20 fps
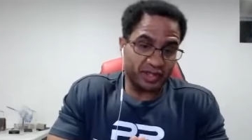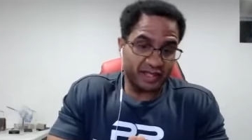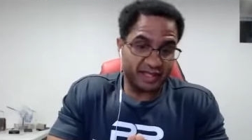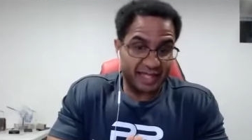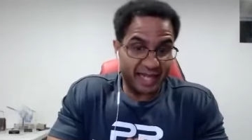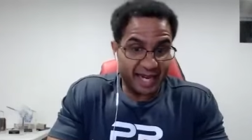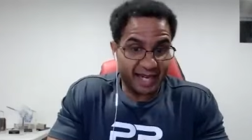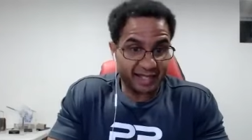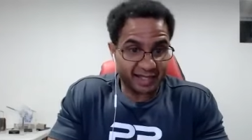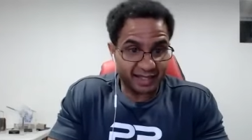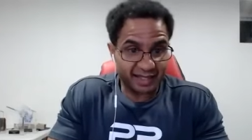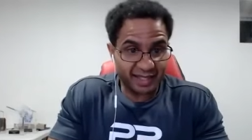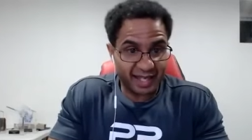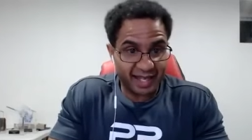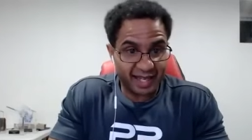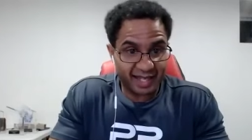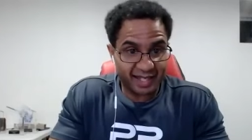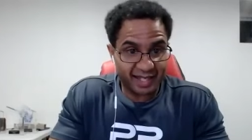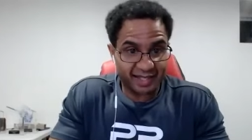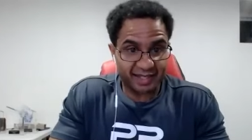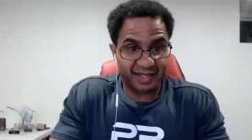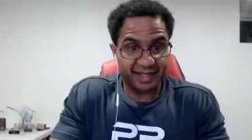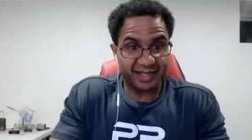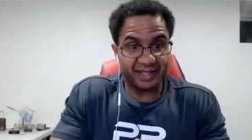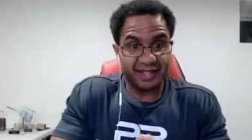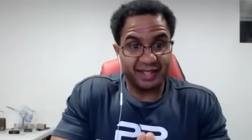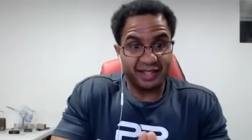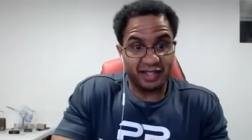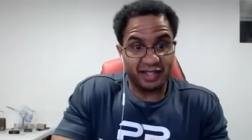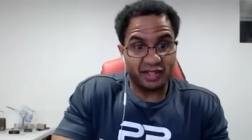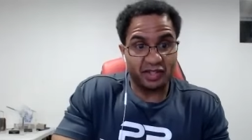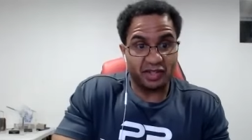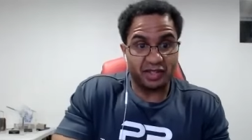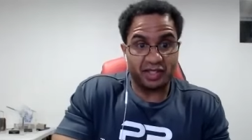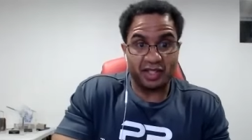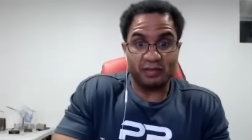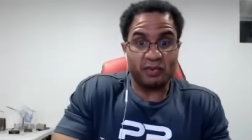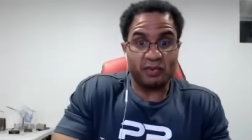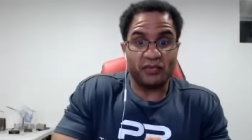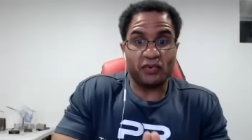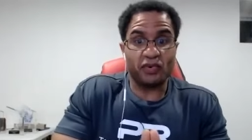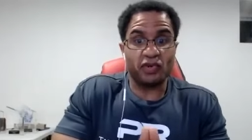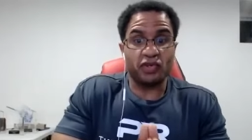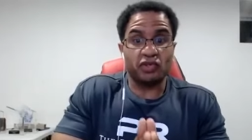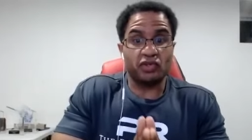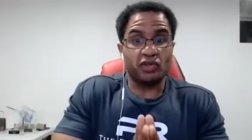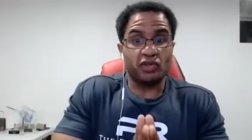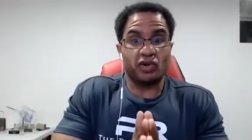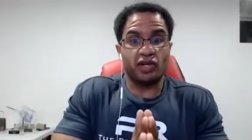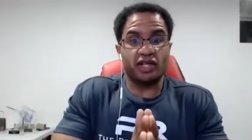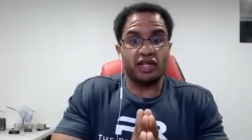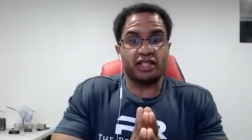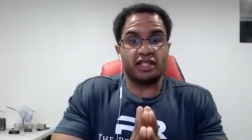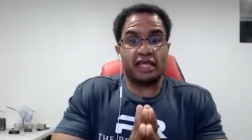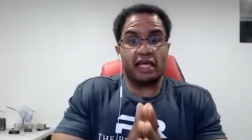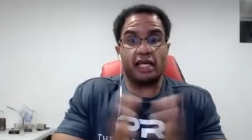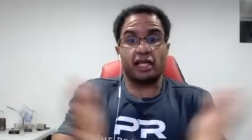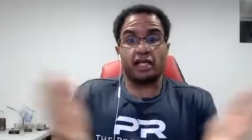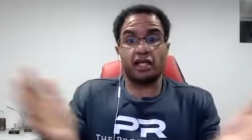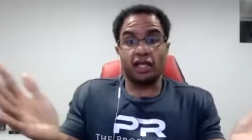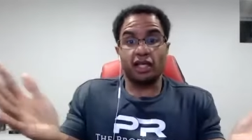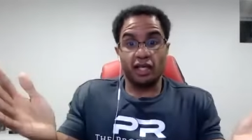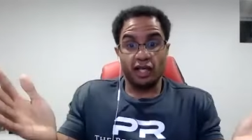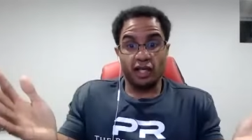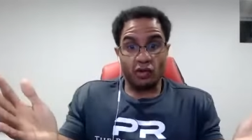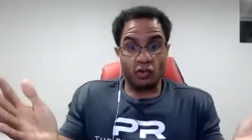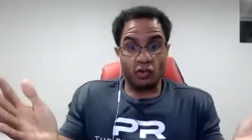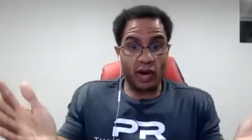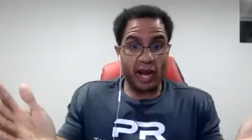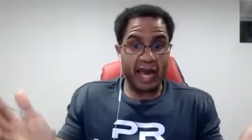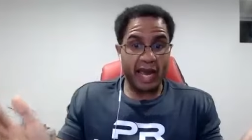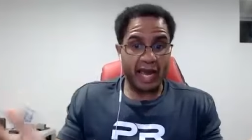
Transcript: going to $1 lot, and then before you know it, it's like,